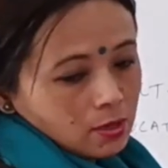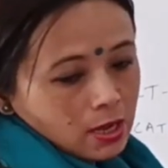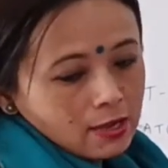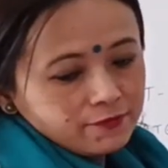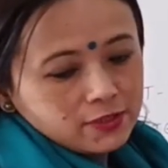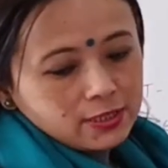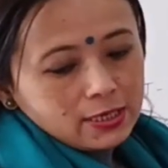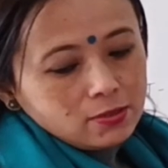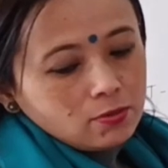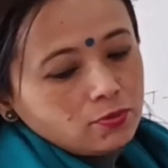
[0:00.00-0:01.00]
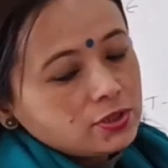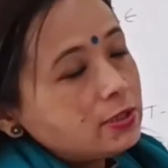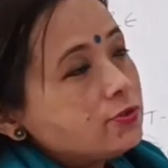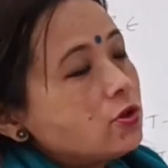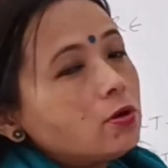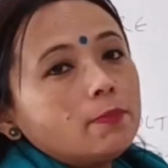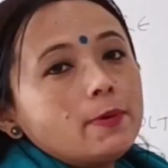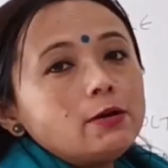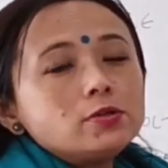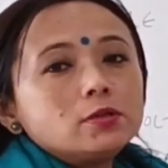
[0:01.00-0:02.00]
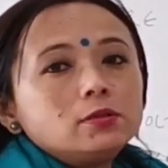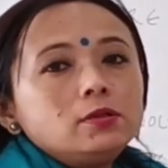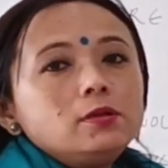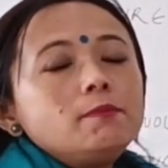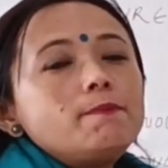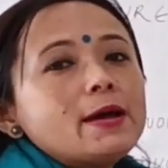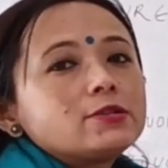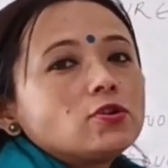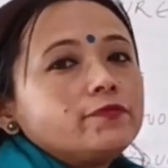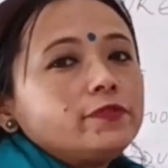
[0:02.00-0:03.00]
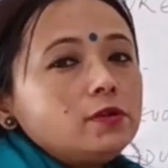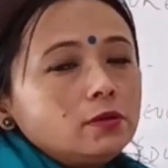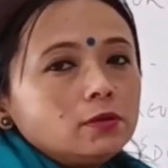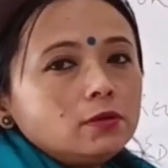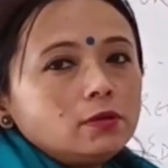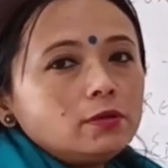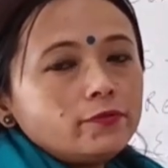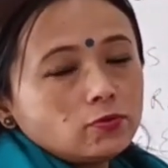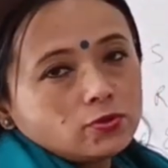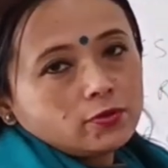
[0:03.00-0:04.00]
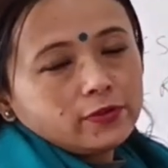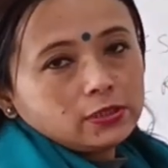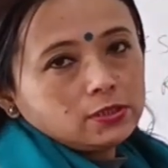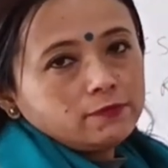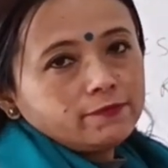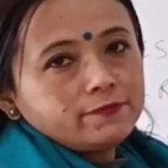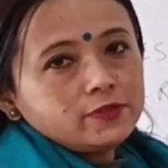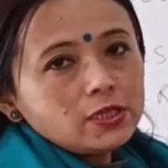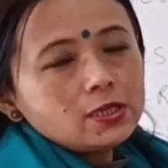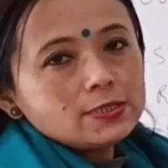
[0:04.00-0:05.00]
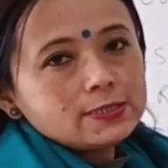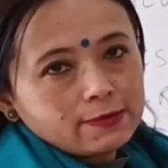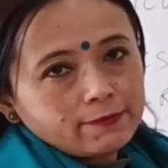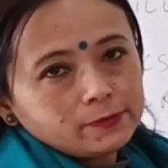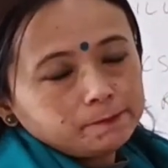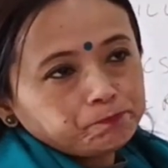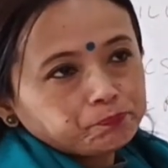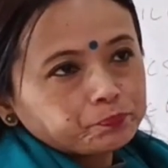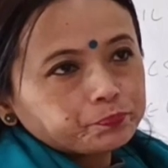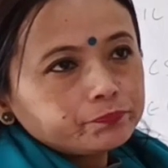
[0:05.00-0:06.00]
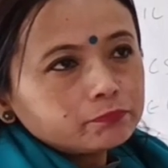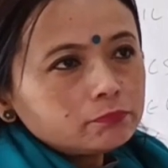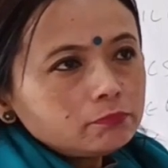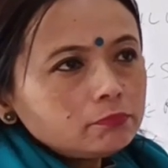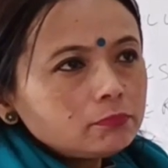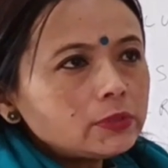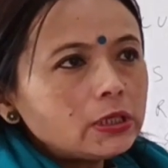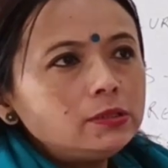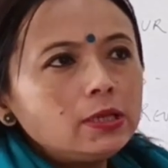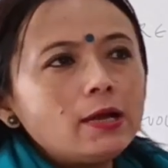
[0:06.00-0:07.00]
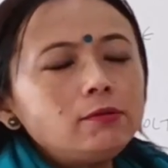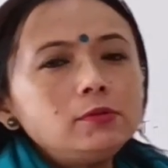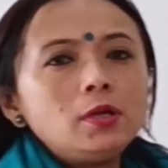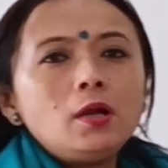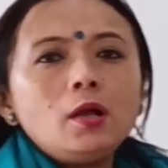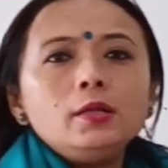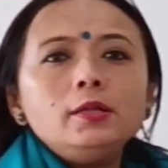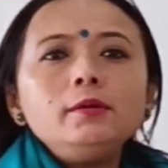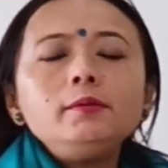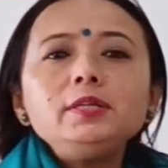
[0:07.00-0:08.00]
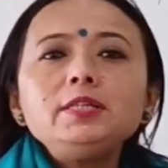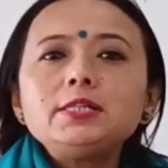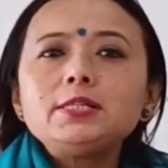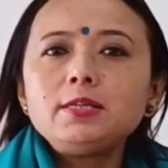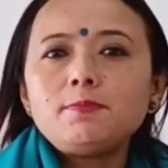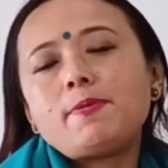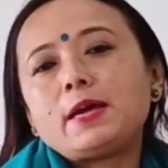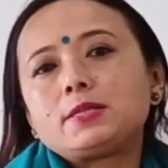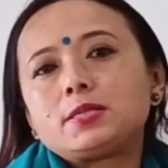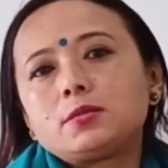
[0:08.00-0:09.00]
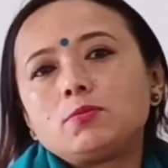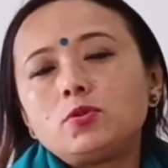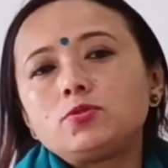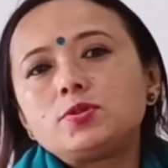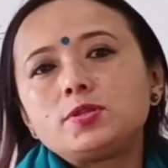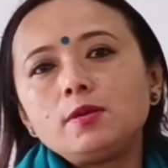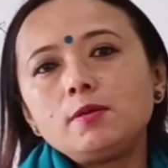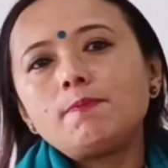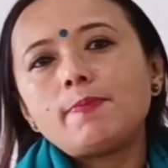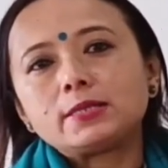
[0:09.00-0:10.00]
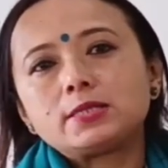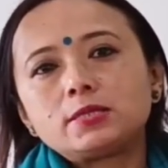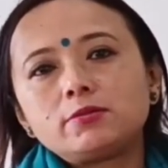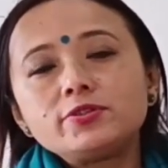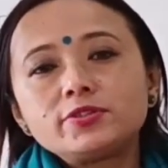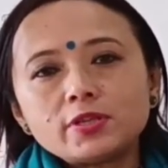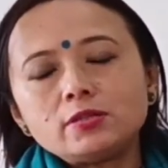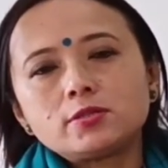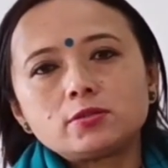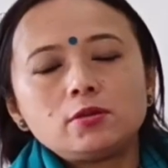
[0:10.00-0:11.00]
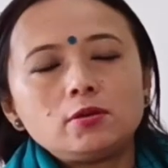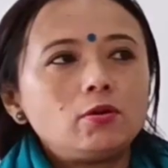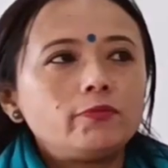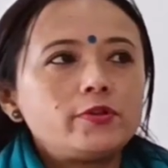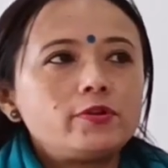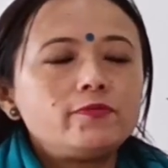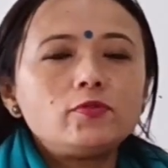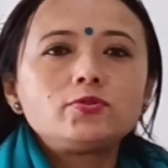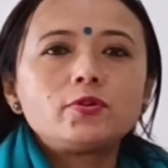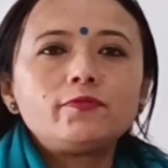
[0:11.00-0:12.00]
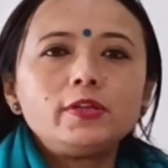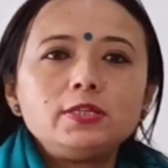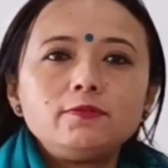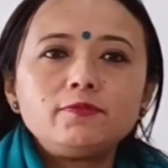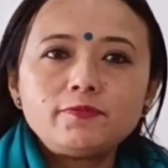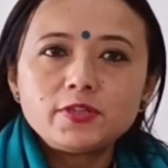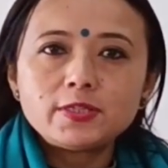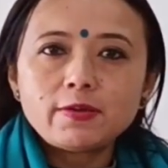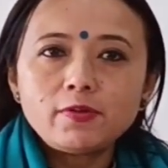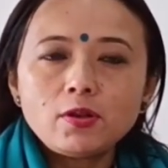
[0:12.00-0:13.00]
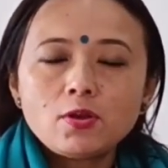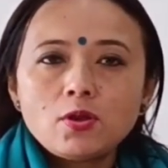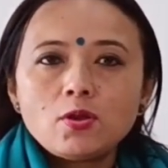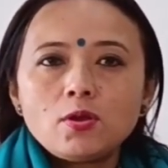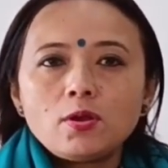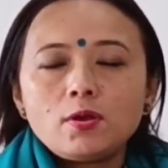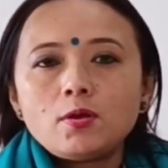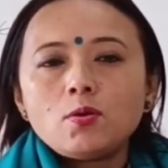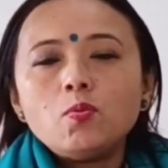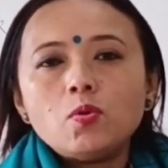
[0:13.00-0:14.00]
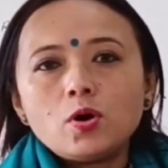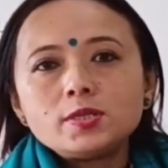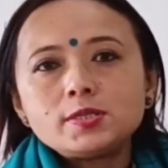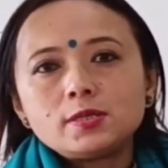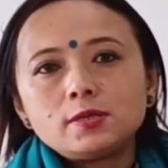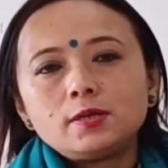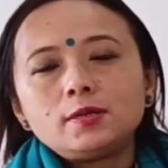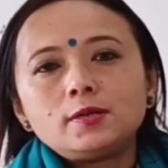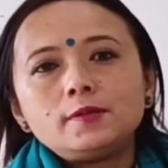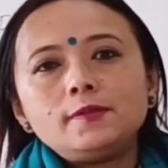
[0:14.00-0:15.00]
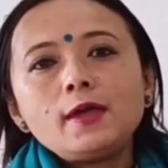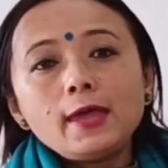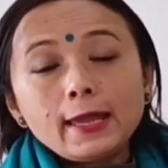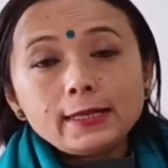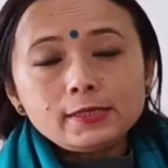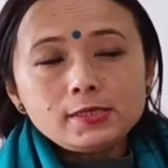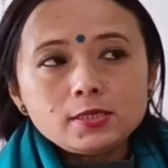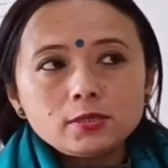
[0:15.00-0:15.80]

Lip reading: after that we shall talk about the impact of the revolt of 1857. Now the immediate impact, what was the impact result of the revolt of 1857 was the end